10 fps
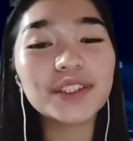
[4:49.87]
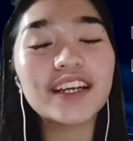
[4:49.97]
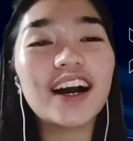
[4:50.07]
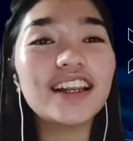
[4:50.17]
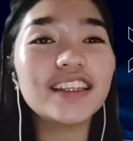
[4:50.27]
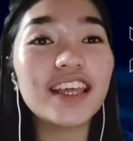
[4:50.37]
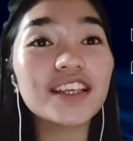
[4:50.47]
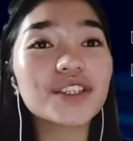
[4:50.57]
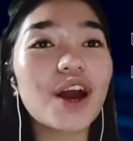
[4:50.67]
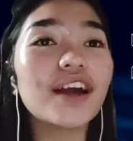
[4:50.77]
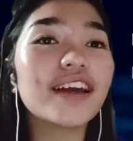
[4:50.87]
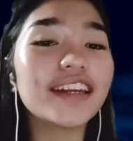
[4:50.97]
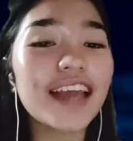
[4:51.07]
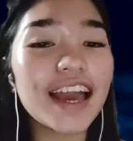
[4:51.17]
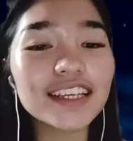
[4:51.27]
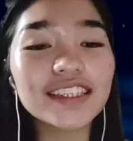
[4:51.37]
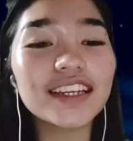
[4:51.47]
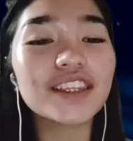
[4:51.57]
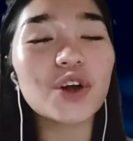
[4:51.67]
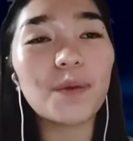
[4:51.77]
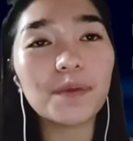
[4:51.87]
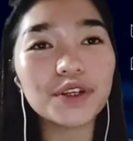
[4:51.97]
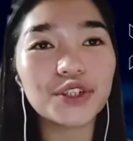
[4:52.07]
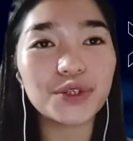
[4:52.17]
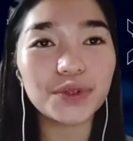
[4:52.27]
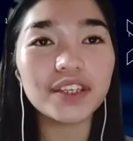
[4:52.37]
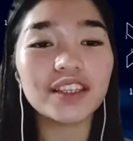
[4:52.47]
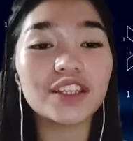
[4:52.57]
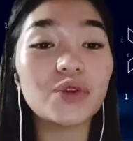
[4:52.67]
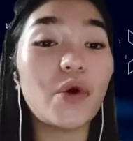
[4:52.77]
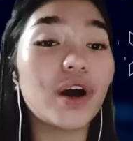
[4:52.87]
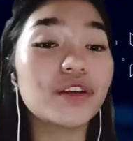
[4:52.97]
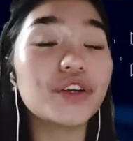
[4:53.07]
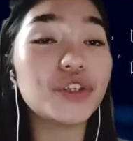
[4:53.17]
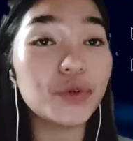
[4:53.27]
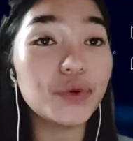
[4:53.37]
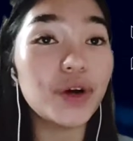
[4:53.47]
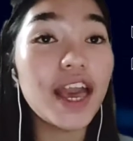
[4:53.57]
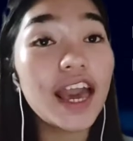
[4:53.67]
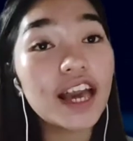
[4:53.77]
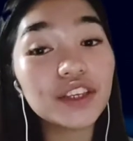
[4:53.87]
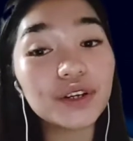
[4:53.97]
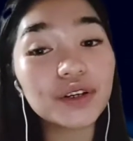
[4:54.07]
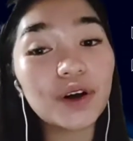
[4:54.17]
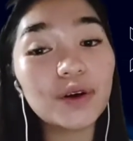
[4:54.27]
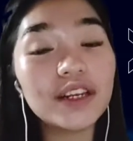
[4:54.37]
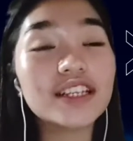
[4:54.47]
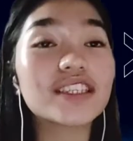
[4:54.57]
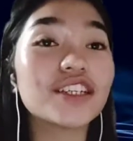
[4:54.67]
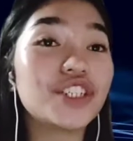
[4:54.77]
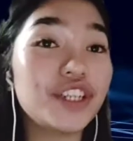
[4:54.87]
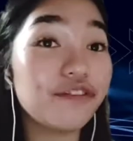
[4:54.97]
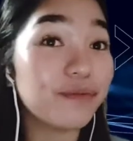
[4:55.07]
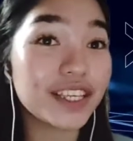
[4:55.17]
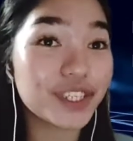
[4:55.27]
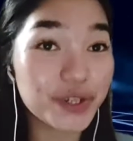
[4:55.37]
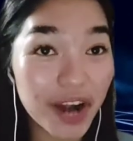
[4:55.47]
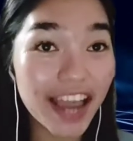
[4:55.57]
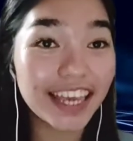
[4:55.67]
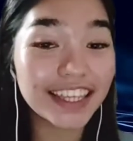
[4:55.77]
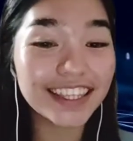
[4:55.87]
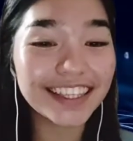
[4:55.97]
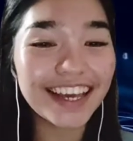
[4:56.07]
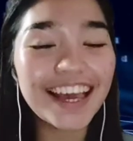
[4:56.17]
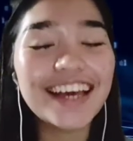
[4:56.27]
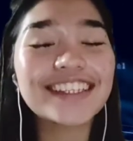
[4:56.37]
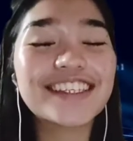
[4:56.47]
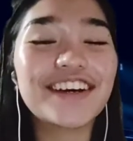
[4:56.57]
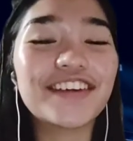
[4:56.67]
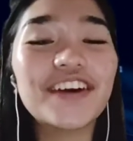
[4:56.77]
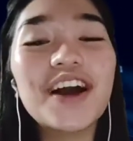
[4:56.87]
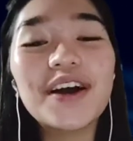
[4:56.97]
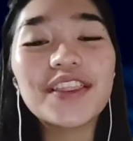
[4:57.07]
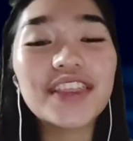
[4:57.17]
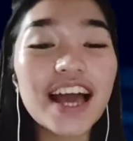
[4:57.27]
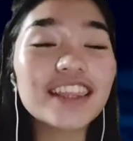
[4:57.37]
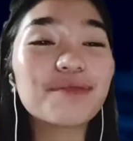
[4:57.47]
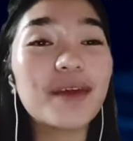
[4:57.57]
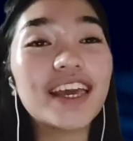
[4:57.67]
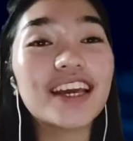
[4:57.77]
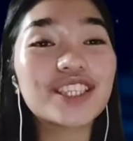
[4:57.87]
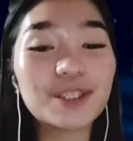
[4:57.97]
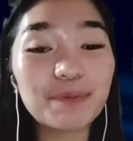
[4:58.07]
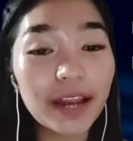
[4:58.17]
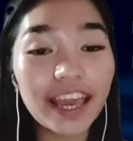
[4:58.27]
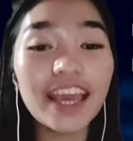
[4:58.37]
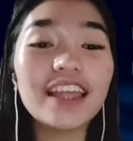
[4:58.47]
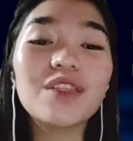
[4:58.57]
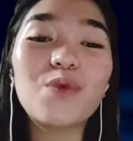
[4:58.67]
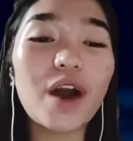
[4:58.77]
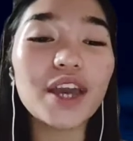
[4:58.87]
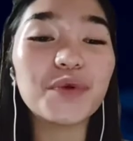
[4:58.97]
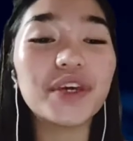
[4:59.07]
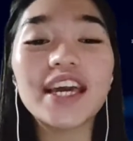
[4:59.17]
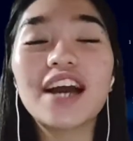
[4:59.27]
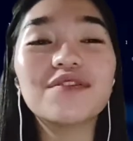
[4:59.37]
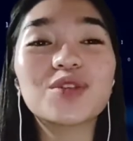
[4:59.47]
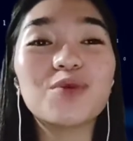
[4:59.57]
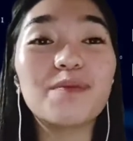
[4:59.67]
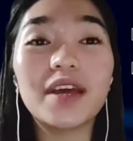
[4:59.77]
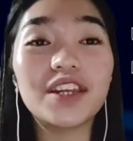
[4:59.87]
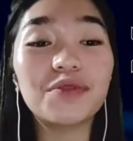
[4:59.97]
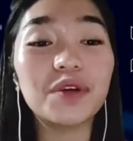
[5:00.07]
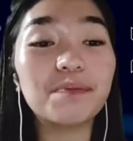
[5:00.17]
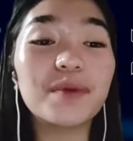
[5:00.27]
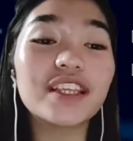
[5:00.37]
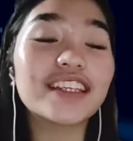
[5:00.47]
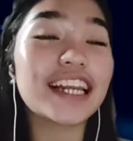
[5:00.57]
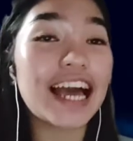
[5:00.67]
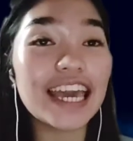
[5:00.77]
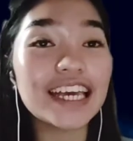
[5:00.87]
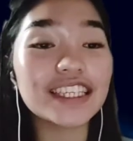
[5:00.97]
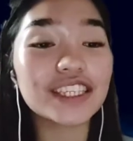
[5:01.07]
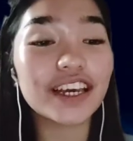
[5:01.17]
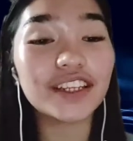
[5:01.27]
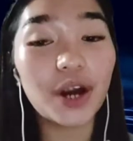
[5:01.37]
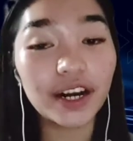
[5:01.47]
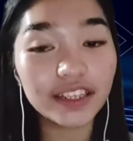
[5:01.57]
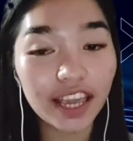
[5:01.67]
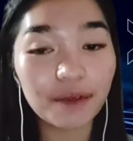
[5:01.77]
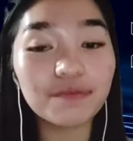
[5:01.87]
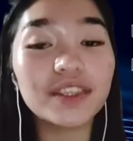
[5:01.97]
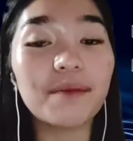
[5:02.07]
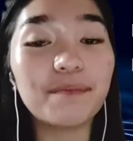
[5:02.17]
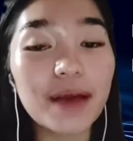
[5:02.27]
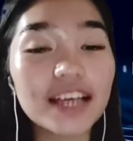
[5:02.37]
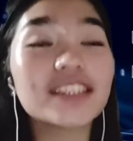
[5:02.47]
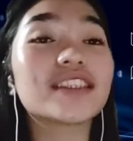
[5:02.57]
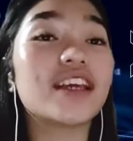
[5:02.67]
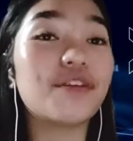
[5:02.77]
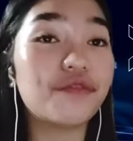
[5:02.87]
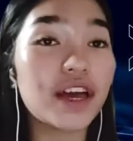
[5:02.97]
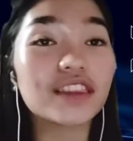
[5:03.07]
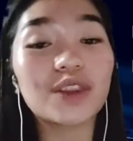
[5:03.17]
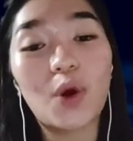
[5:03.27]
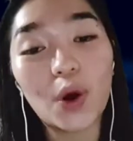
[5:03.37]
so the holidays are an excellent opportunity to honor you and your colleagues' achievements, right? So that may explain why we have so many repeat clients and are named the best event